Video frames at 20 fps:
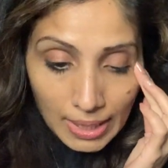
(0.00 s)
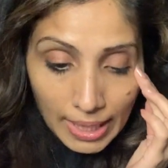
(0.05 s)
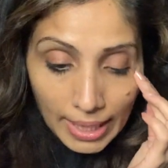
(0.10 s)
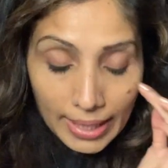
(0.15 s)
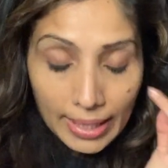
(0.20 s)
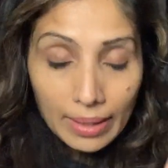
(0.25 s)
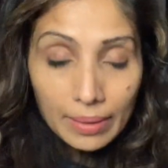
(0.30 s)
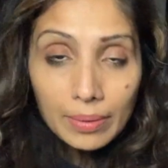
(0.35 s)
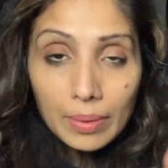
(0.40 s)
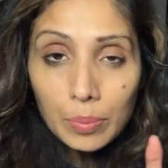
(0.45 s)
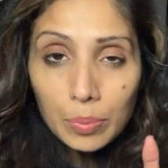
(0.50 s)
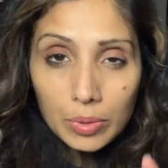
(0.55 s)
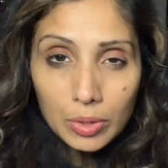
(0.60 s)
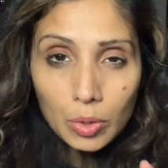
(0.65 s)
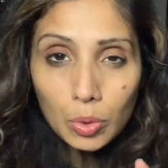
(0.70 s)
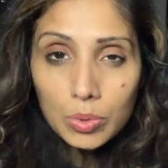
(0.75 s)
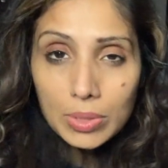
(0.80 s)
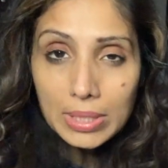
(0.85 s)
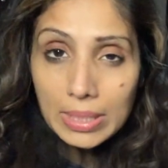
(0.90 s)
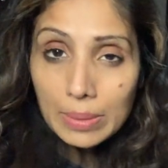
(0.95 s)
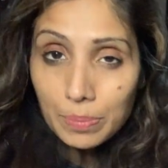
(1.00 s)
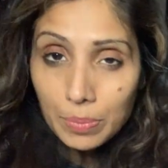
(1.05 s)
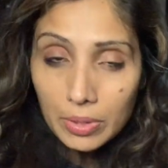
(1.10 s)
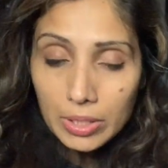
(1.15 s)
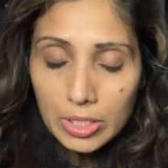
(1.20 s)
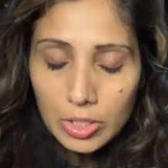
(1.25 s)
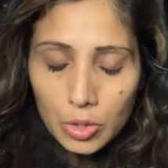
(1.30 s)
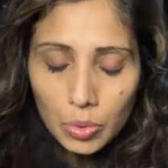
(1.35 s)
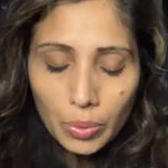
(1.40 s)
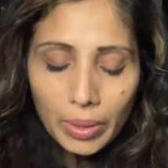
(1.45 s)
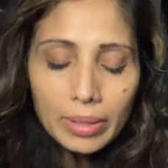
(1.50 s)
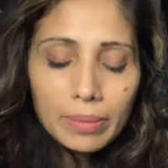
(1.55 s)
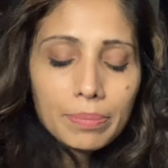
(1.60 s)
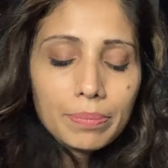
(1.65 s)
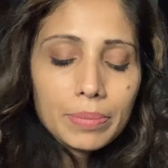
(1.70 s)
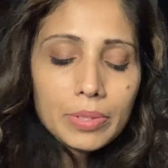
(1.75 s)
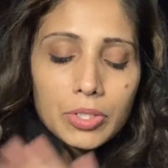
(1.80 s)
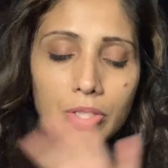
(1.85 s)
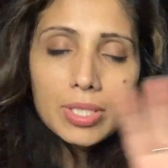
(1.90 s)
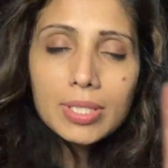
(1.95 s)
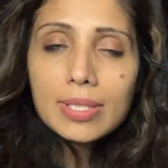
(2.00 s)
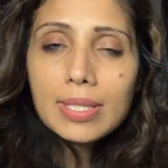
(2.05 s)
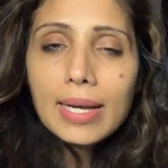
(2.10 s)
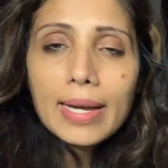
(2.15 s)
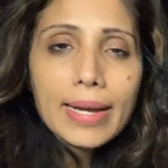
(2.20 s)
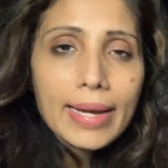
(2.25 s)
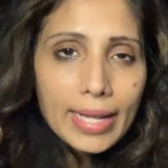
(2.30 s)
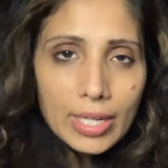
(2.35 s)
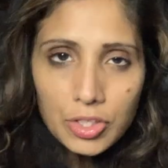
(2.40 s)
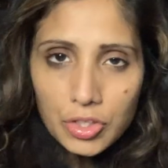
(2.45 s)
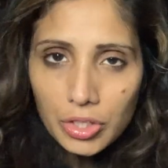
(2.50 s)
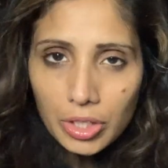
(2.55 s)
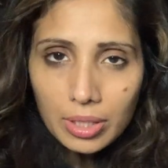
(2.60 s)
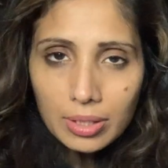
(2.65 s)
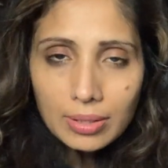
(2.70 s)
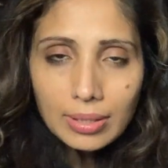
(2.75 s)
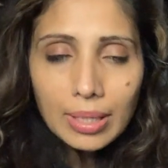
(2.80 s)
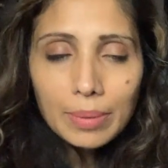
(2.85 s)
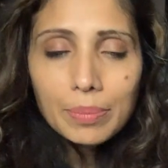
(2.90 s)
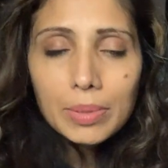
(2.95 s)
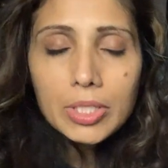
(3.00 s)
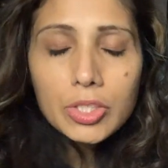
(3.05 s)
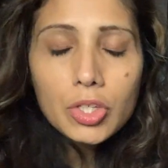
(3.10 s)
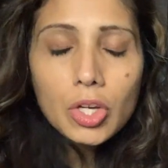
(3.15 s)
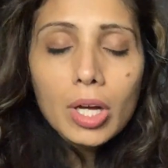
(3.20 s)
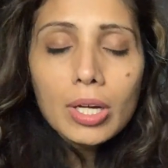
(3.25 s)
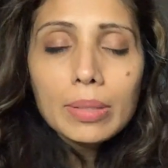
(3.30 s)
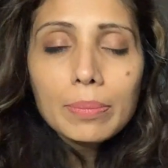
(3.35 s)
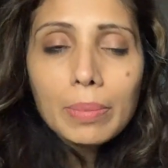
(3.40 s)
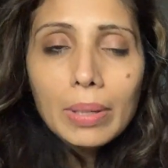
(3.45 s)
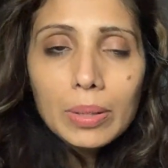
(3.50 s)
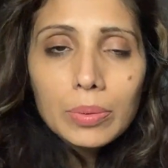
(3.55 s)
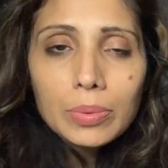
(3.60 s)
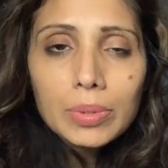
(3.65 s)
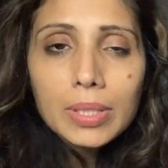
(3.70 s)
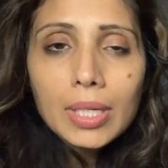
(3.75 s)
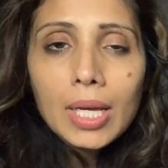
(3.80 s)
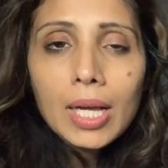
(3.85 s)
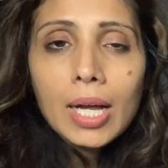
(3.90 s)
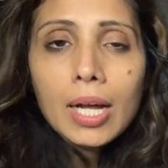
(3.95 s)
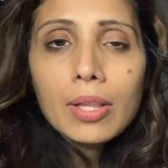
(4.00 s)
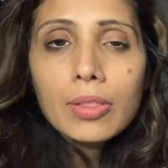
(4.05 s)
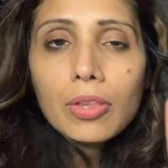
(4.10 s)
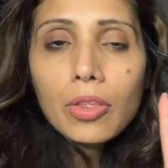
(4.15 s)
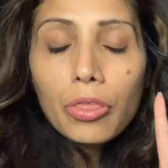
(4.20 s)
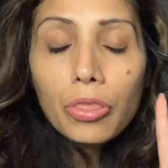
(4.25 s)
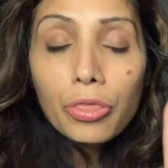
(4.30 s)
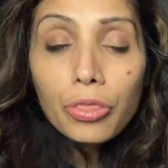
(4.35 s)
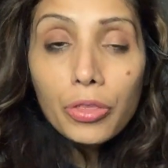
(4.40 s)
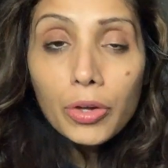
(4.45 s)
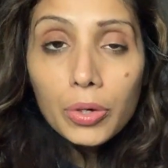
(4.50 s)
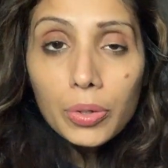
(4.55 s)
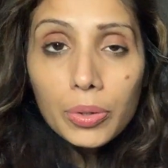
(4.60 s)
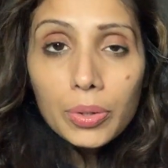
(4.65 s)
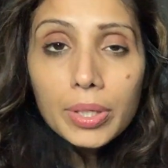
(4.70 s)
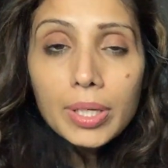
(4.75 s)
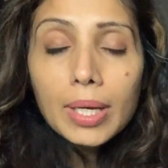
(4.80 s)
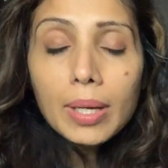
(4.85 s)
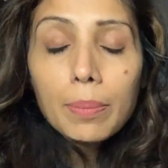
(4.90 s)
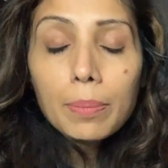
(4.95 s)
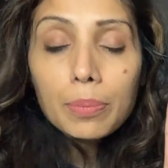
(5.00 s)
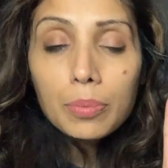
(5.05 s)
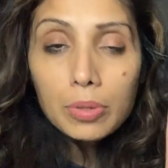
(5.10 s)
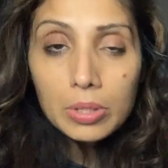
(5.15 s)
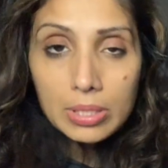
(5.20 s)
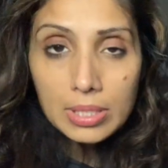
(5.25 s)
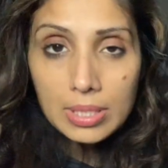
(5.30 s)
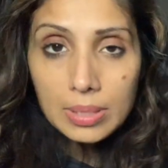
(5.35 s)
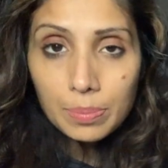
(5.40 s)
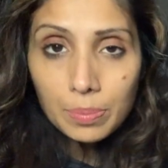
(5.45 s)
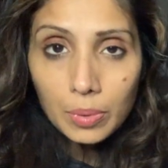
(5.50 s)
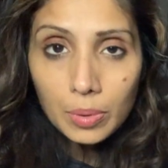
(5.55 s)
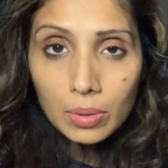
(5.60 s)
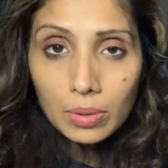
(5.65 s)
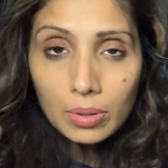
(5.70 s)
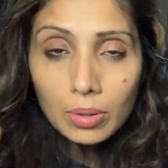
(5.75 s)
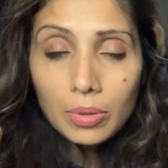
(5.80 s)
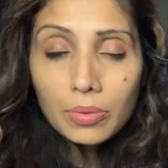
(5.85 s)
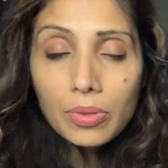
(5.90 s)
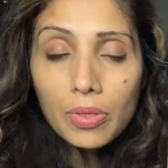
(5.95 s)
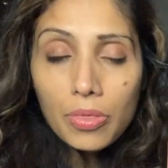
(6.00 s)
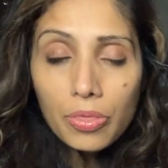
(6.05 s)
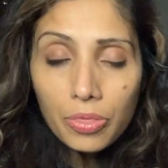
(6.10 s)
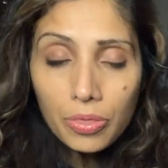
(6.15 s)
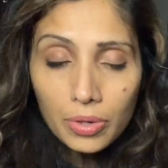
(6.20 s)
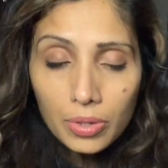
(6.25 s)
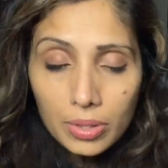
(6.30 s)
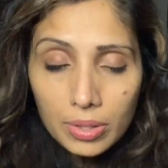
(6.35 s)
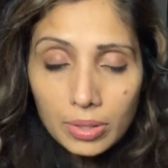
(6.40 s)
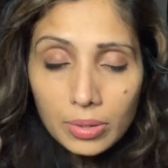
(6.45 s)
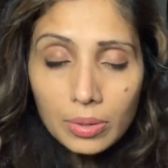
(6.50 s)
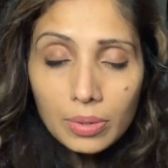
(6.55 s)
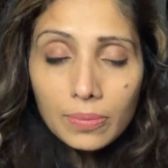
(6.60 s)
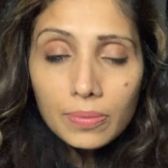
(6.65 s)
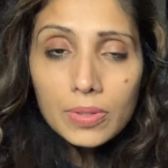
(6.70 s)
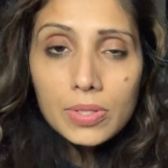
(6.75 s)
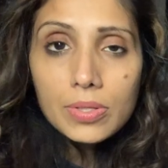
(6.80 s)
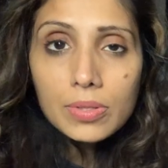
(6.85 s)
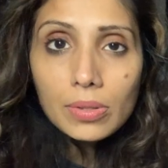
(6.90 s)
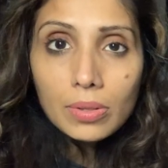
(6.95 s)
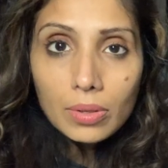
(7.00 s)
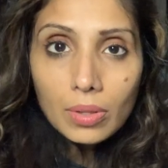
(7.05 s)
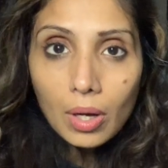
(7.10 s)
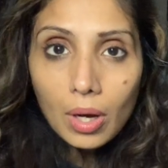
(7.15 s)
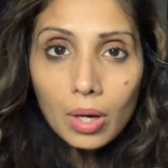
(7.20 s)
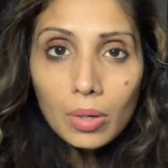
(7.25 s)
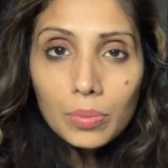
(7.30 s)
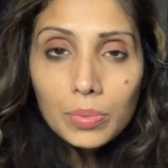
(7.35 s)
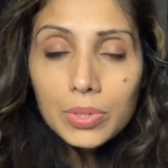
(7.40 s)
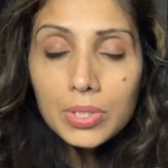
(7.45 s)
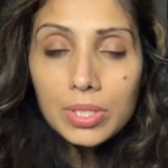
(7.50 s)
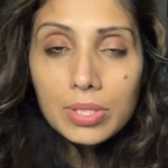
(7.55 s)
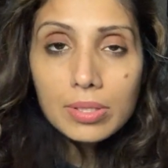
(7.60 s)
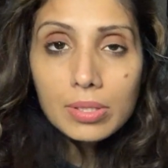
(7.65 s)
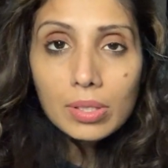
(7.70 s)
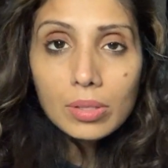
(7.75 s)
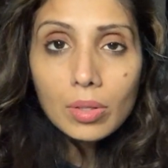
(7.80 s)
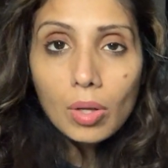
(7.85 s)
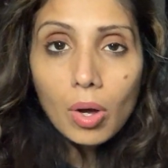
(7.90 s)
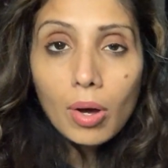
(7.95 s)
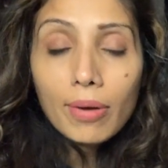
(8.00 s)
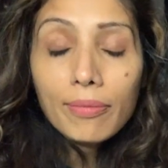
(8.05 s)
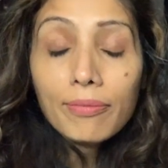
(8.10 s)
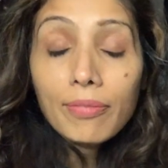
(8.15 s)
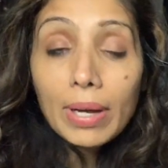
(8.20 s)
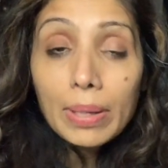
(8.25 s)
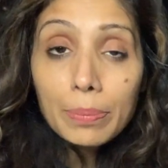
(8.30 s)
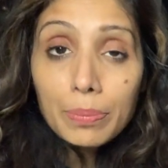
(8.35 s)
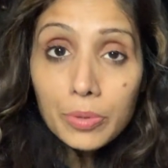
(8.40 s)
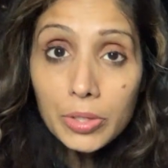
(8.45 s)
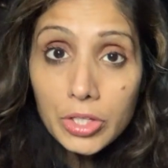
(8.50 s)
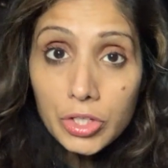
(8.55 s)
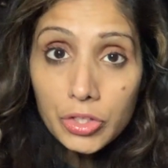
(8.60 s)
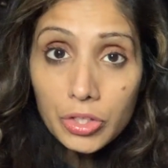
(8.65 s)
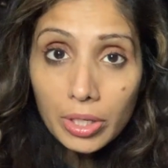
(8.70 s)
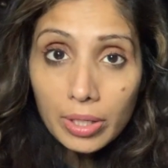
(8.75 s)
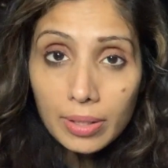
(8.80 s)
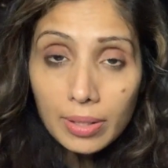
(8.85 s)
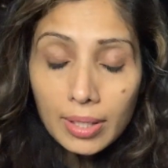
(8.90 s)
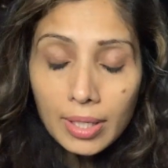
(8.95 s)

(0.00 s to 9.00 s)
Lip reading: And it would go deeper into it. But just in a nutshell, I'm going to talk about the third principle or the third universal law, which is the law of vibration.